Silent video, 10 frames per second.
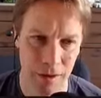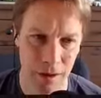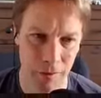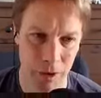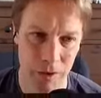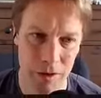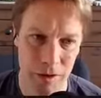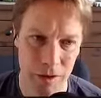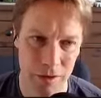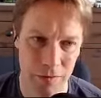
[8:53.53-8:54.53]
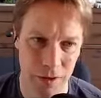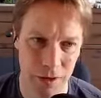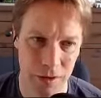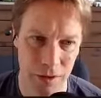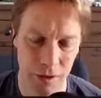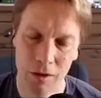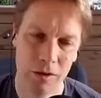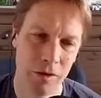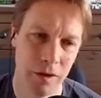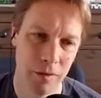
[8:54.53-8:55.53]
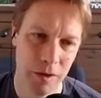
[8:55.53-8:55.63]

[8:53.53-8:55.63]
We know the size of the... Yeah, no, sorry.